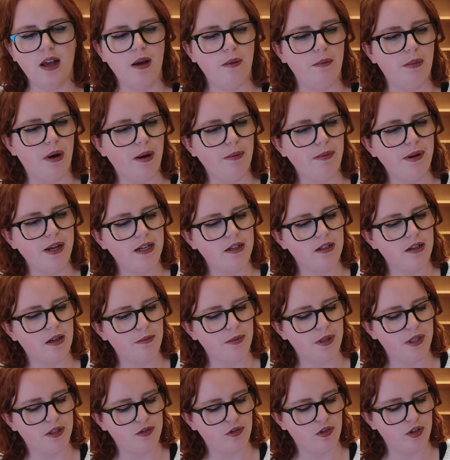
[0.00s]
But I picked up
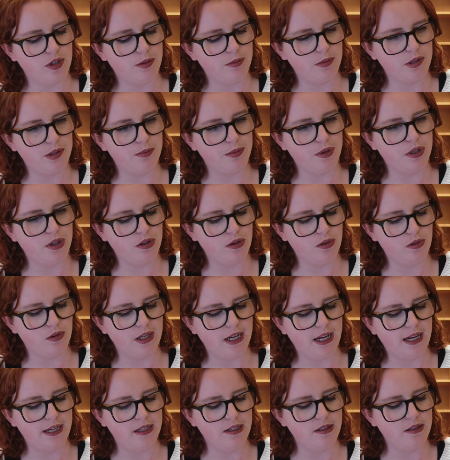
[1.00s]
this Christmas book called
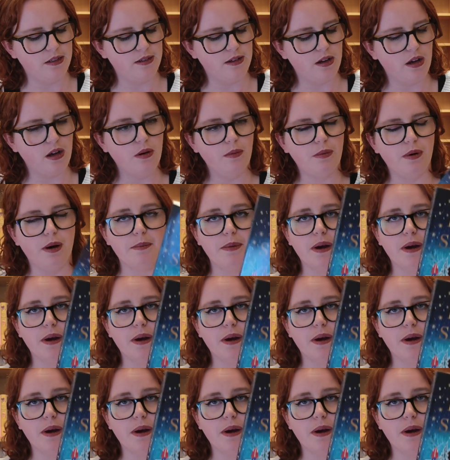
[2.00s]
Let It Snow by